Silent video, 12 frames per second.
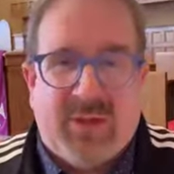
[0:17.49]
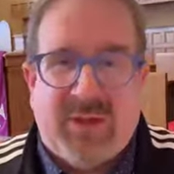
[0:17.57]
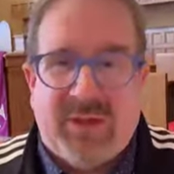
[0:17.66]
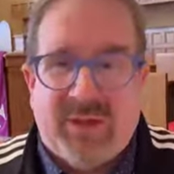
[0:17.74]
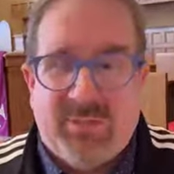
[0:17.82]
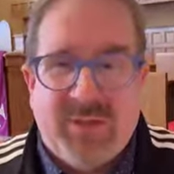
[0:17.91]

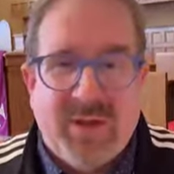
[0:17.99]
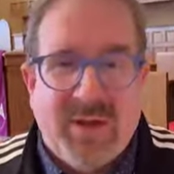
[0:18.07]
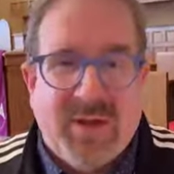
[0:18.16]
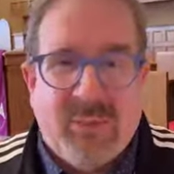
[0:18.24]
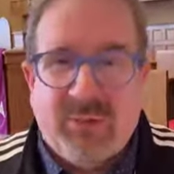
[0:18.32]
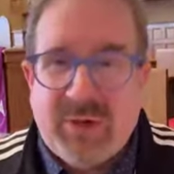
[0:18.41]
um,
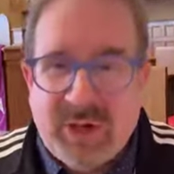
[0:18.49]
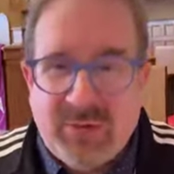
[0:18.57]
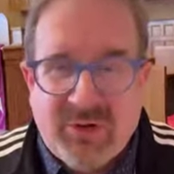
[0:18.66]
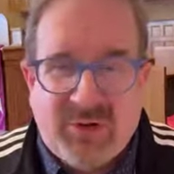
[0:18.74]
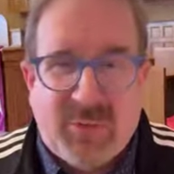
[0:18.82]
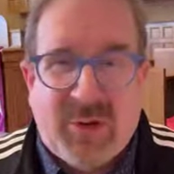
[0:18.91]
a prayer
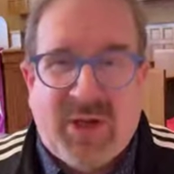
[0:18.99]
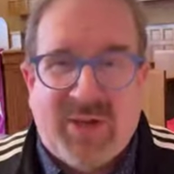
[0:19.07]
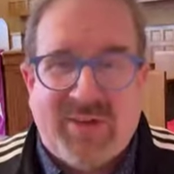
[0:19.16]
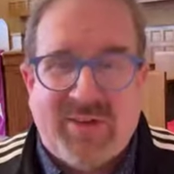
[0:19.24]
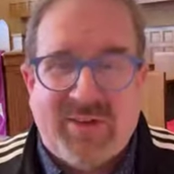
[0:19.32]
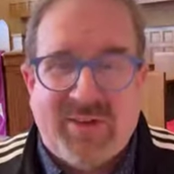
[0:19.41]

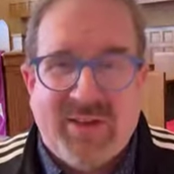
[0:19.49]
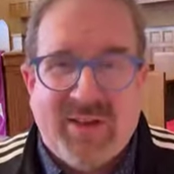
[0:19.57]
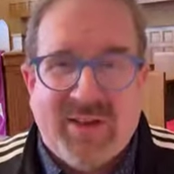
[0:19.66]
response.